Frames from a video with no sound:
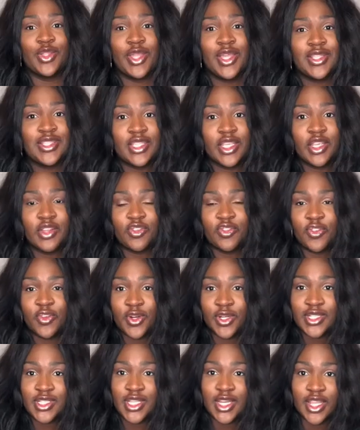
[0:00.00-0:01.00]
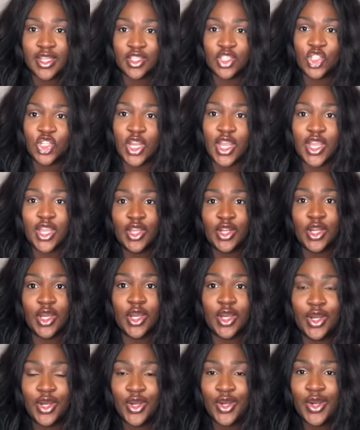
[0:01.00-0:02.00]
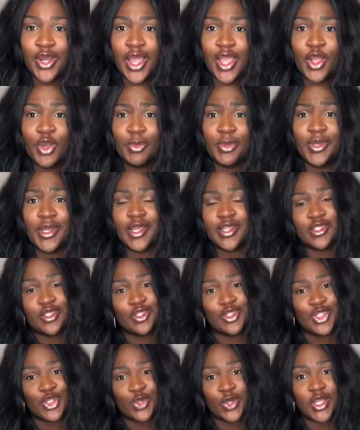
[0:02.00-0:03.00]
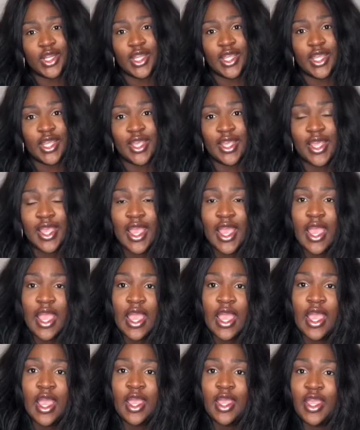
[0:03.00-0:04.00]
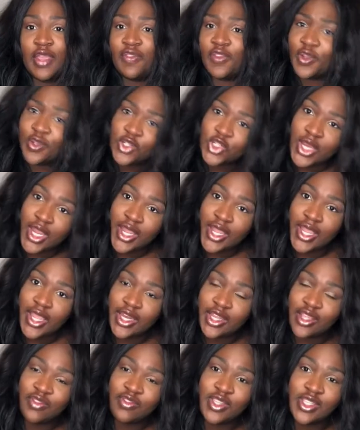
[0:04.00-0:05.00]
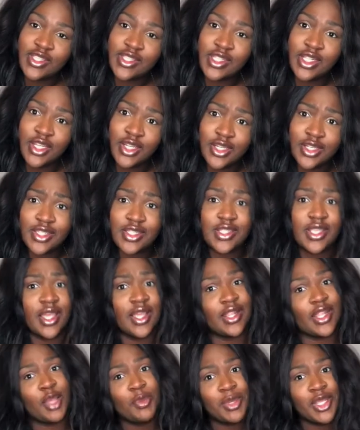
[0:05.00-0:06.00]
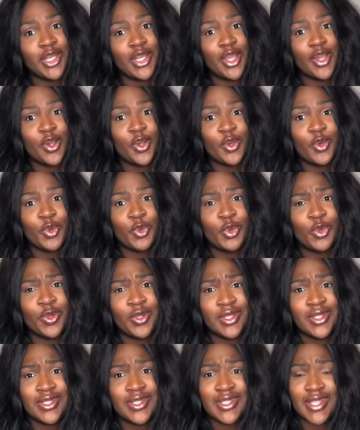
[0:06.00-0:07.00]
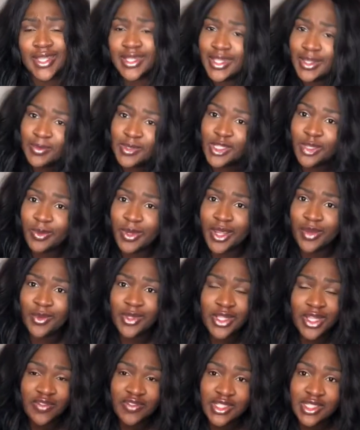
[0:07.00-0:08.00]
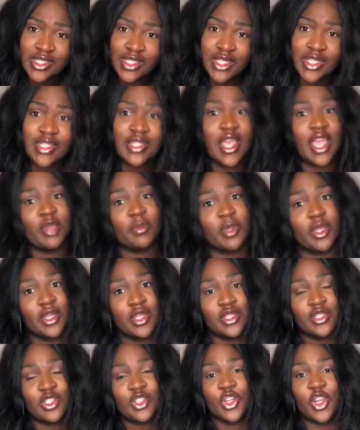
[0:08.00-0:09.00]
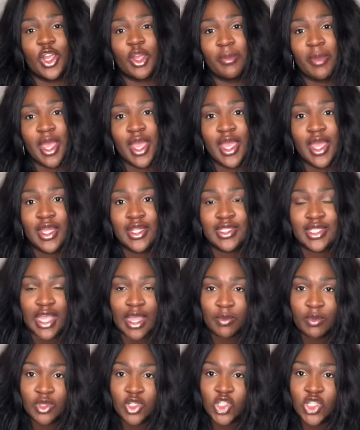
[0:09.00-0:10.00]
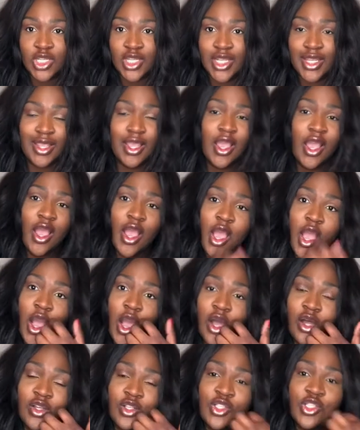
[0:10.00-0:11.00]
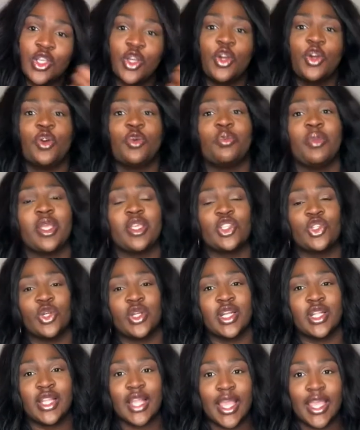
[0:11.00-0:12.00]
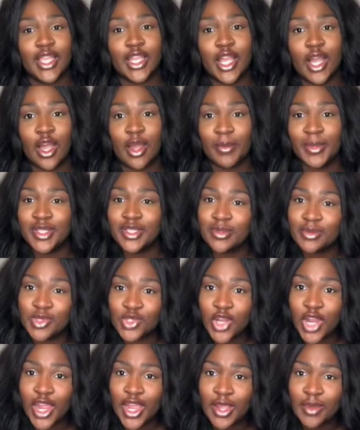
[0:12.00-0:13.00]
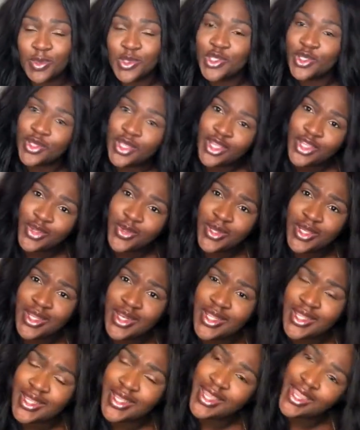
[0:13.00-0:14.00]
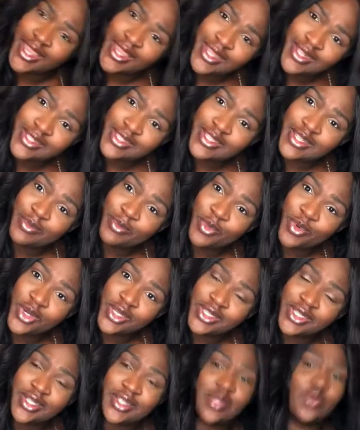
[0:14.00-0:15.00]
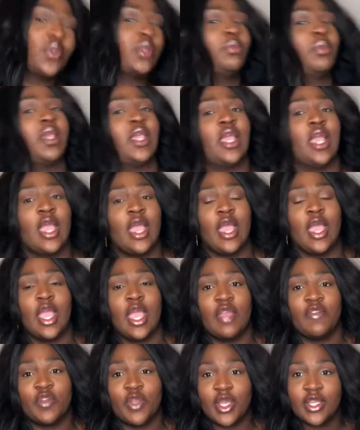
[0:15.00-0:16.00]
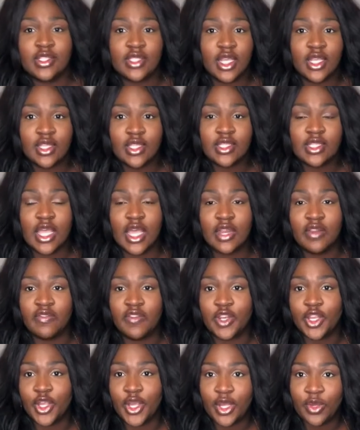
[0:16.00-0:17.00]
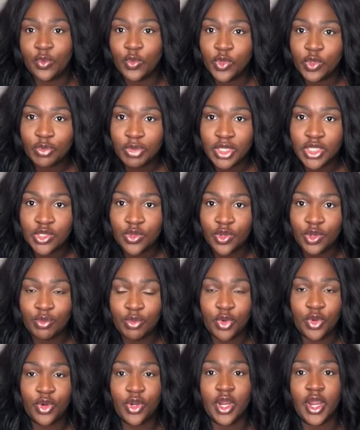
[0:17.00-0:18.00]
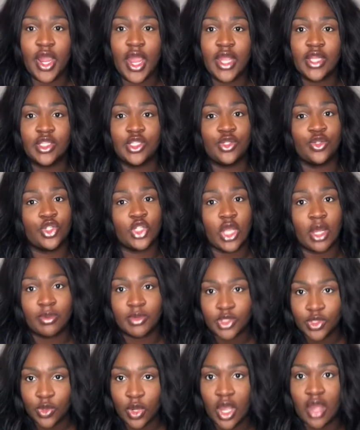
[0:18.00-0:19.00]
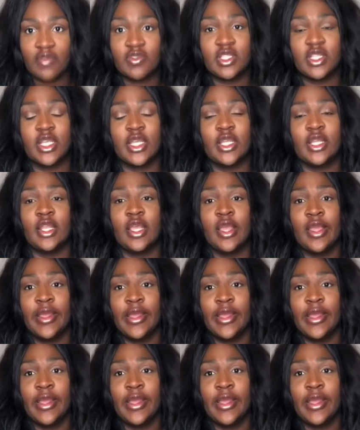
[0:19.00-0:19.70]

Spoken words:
that's it for today's try on haul. I hope you guys enjoyed it. If you try any of these looks, let me know. Send them to me. I would love to see it. Tag me on Instagram at timewithchi. Also, make sure to like, comment, subscribe so that you can get into more looks with me. If you guys like this kind of video, I will be doing more. I do shop too often,